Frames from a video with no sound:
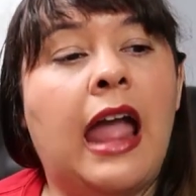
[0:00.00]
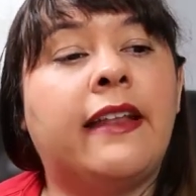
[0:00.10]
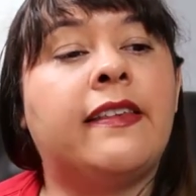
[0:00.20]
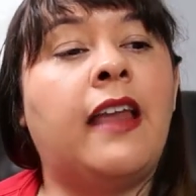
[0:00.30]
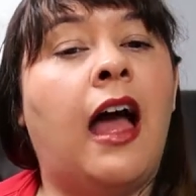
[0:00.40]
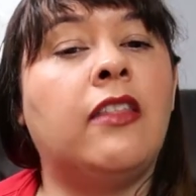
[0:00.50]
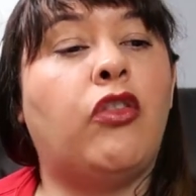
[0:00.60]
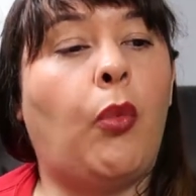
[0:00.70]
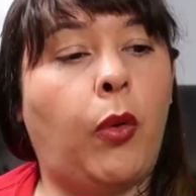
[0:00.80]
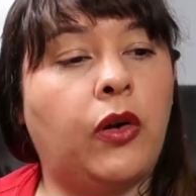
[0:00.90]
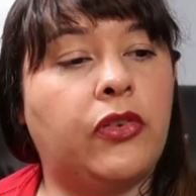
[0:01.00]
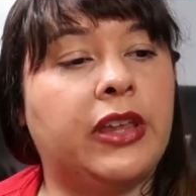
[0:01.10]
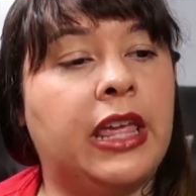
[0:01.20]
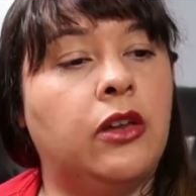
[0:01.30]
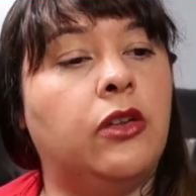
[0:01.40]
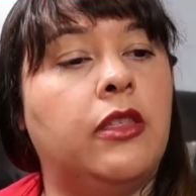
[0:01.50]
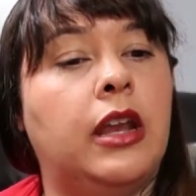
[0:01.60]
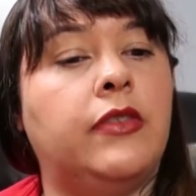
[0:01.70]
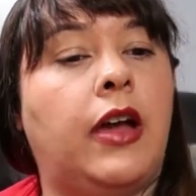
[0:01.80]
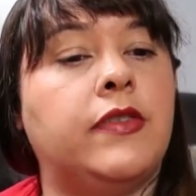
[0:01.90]
It's not the worst candle that
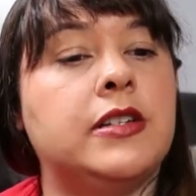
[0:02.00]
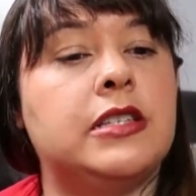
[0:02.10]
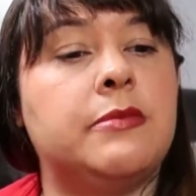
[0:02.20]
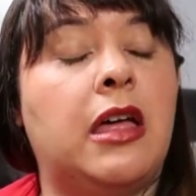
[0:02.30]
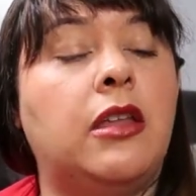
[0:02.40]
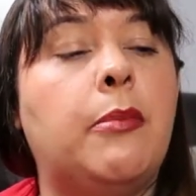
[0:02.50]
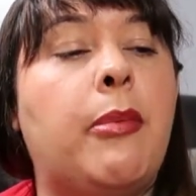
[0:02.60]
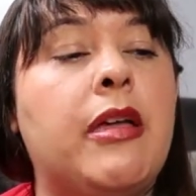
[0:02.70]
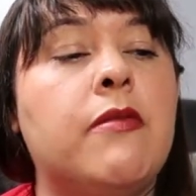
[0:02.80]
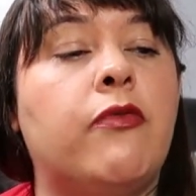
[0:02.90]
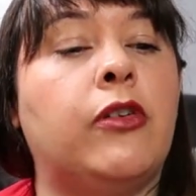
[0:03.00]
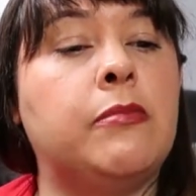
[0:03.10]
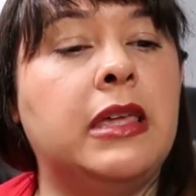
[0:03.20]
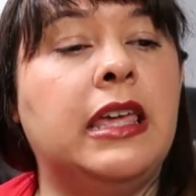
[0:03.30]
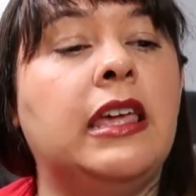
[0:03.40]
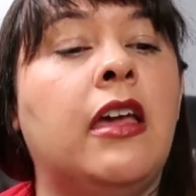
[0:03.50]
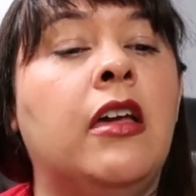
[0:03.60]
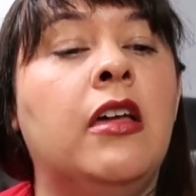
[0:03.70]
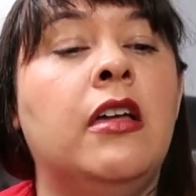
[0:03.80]
I've ever smelled, but for me,